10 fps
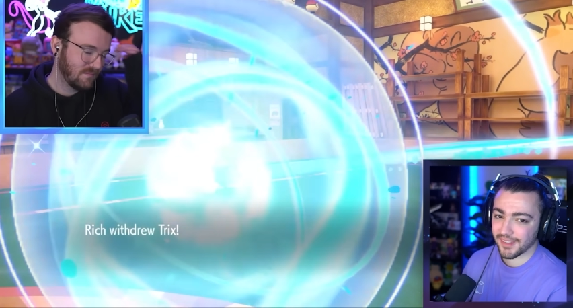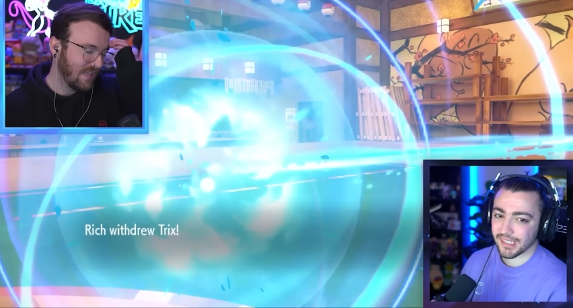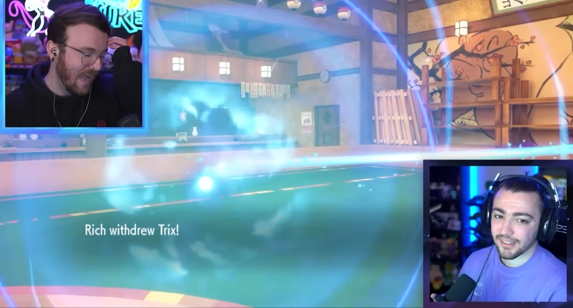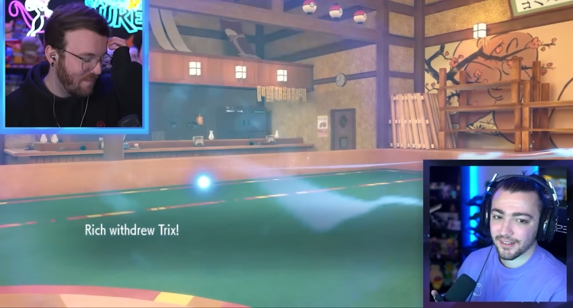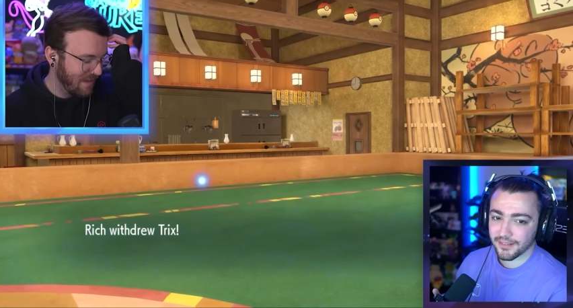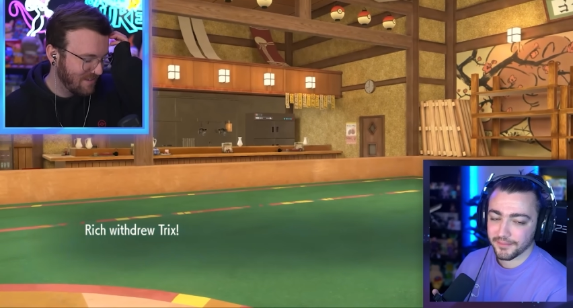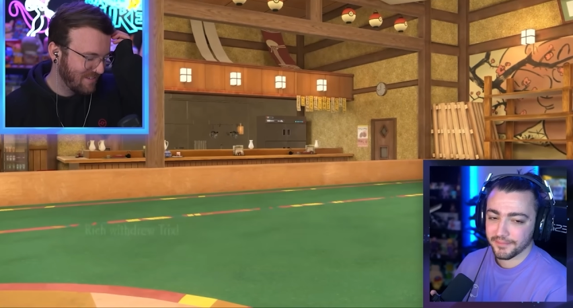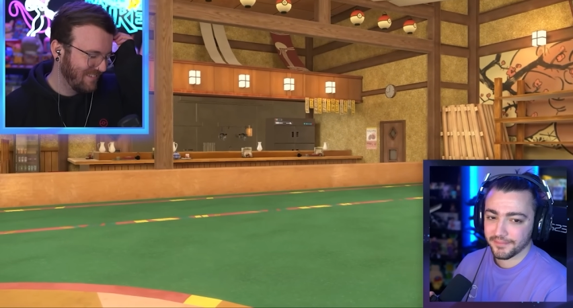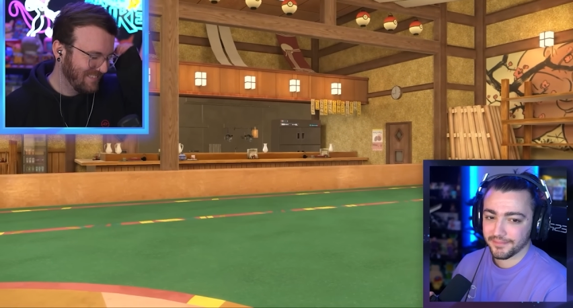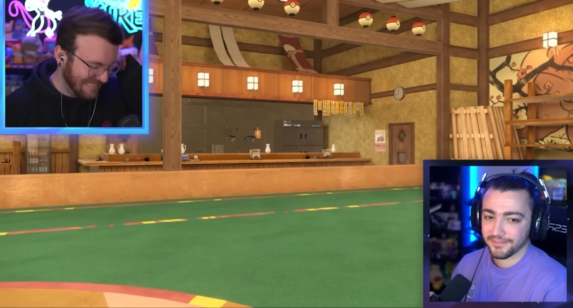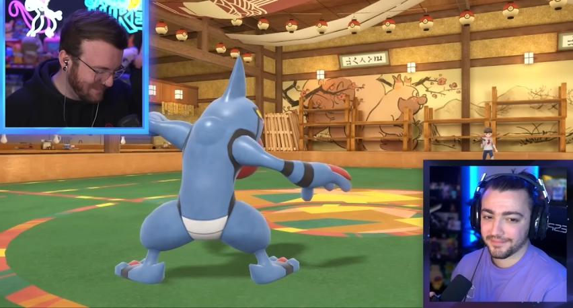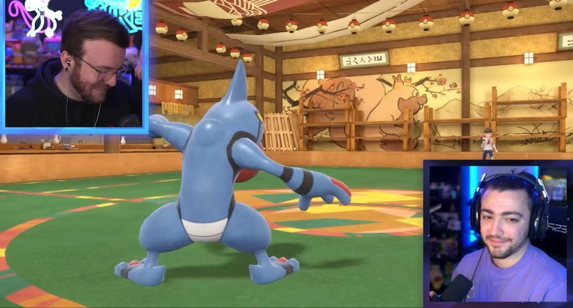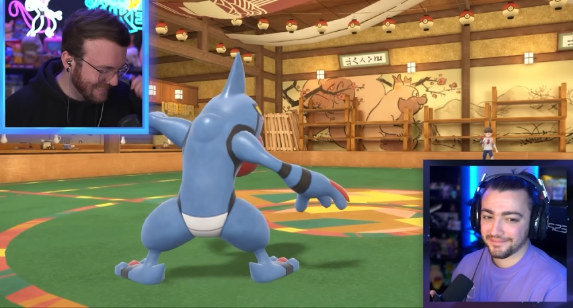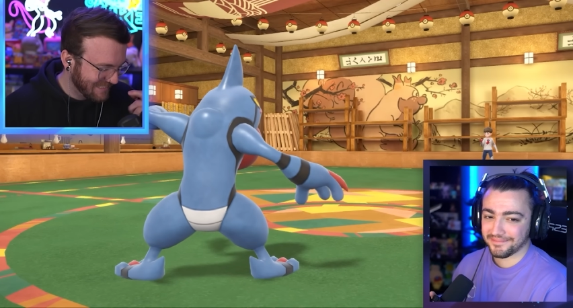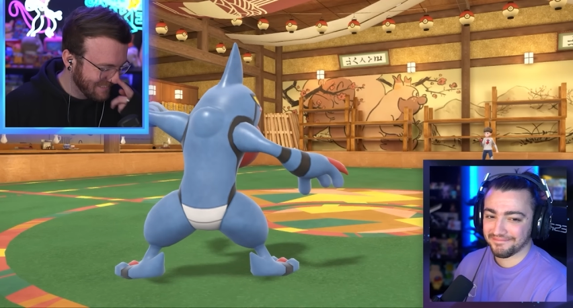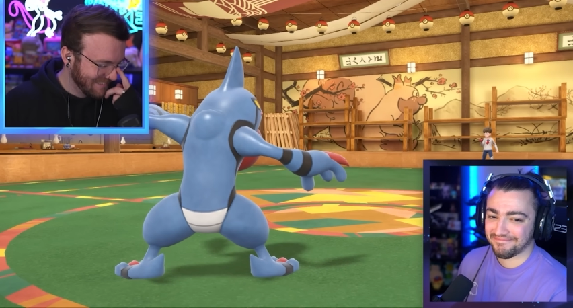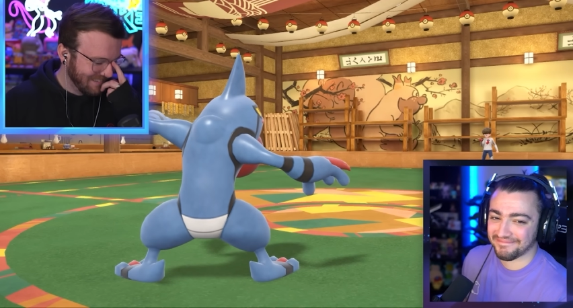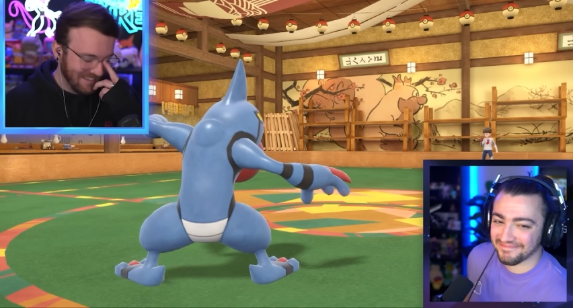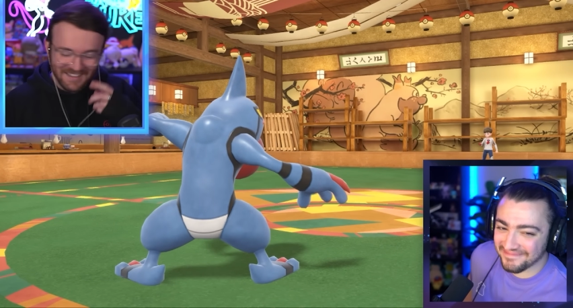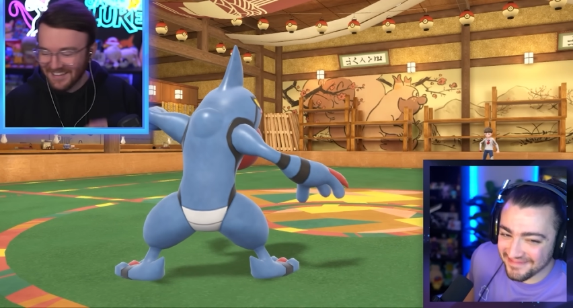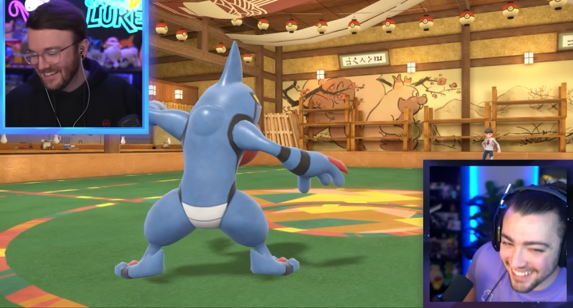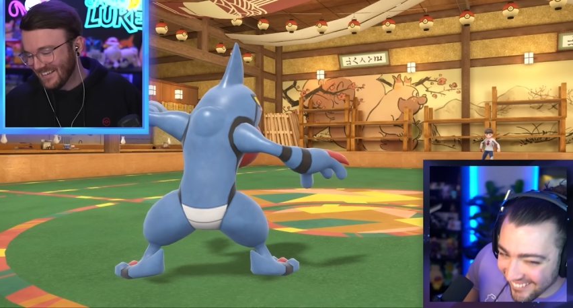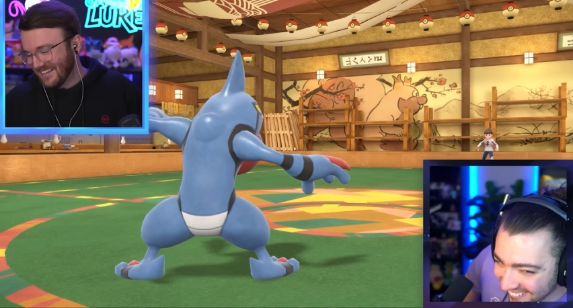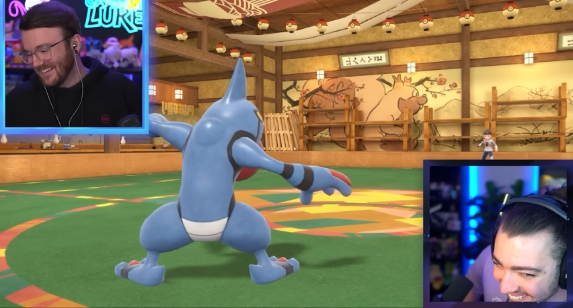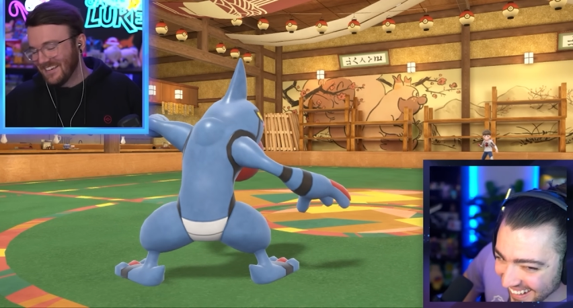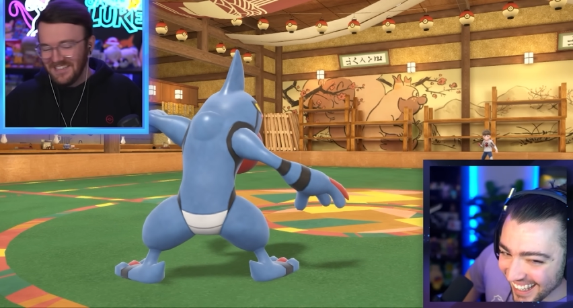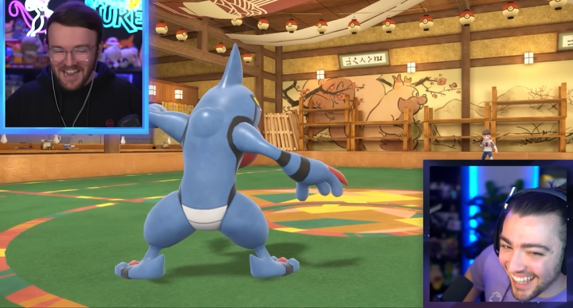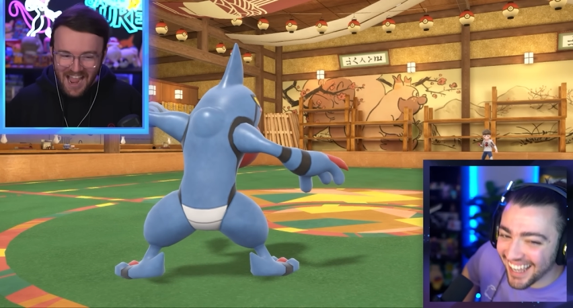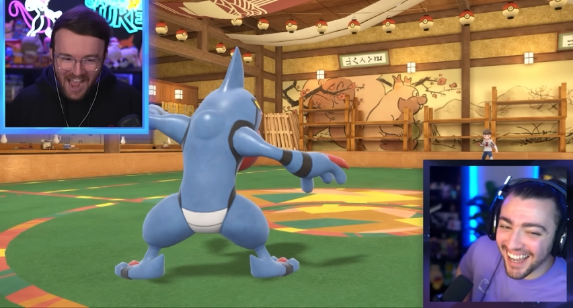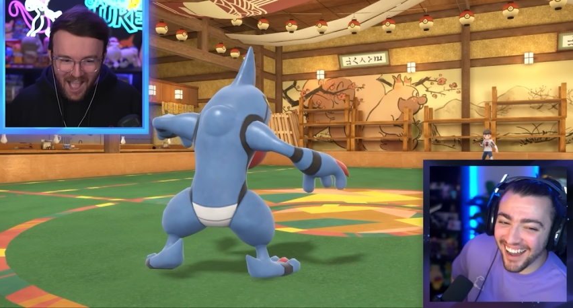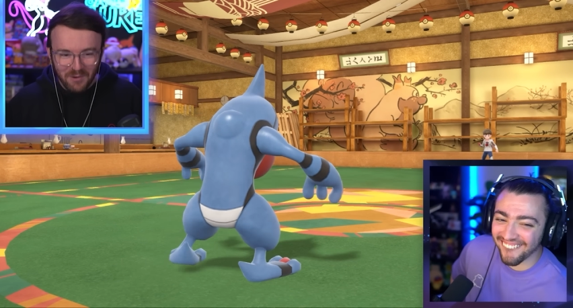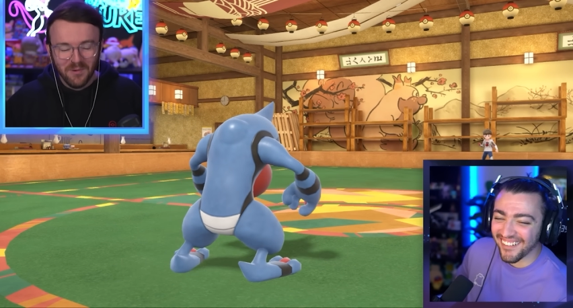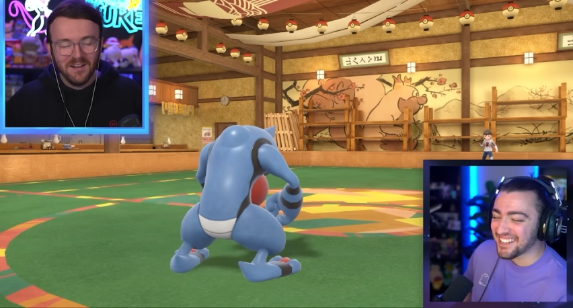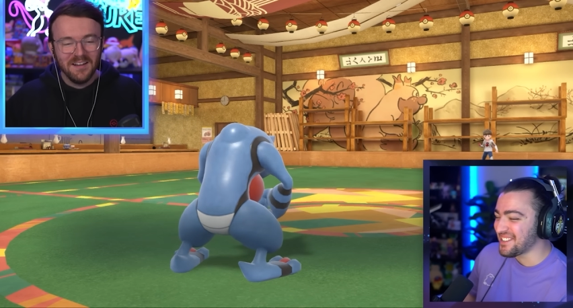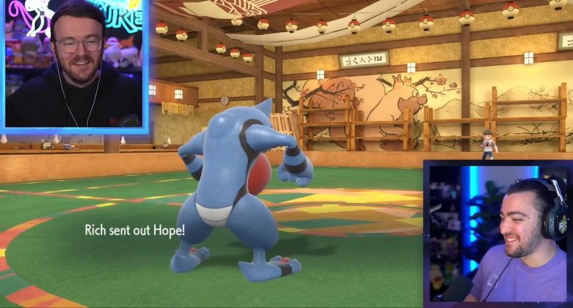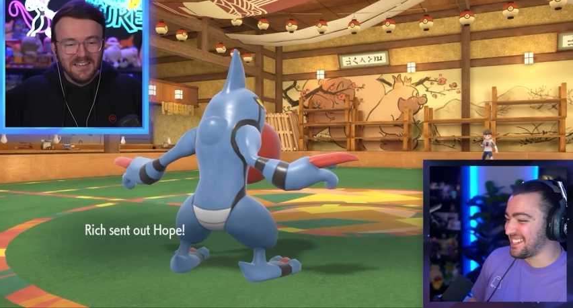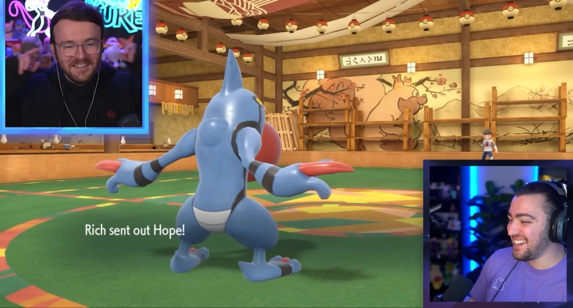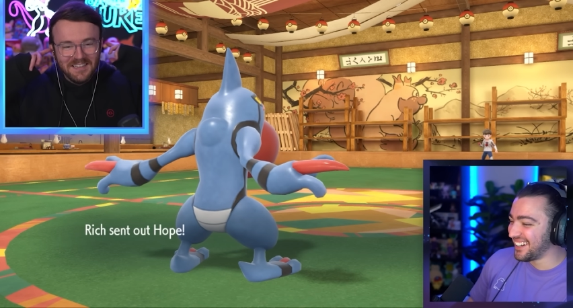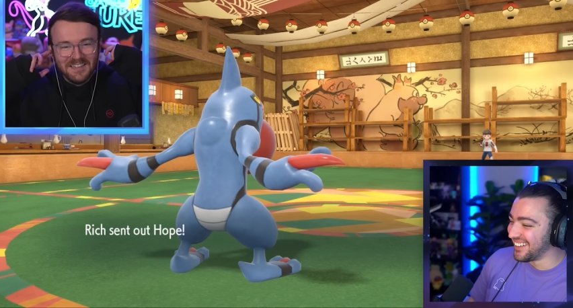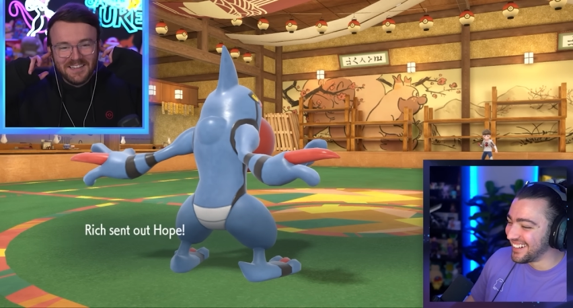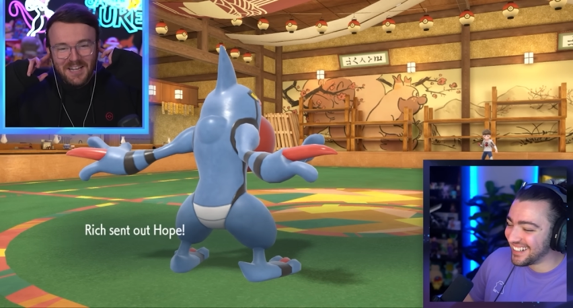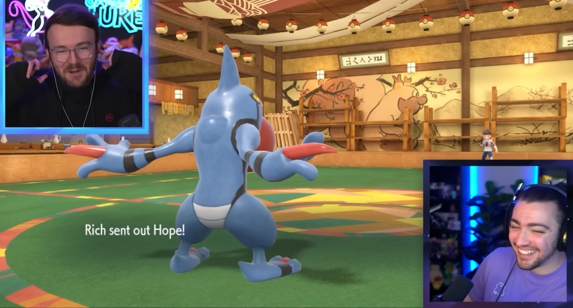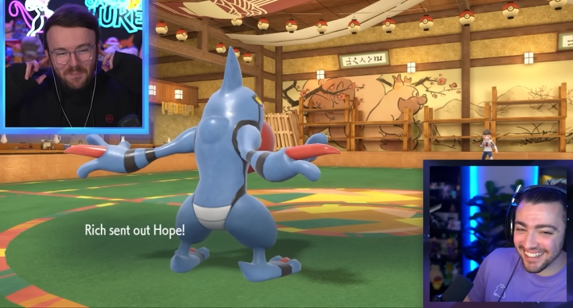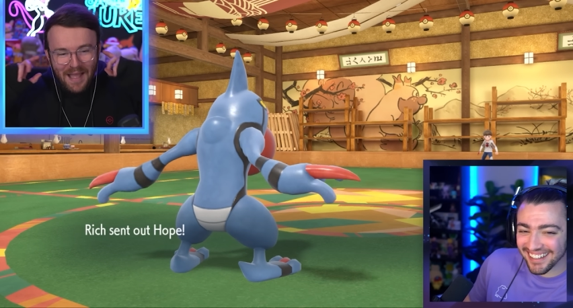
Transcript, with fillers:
Speaker 1: Damn it! Damn it!
Speaker 2: No! What'd you do? Come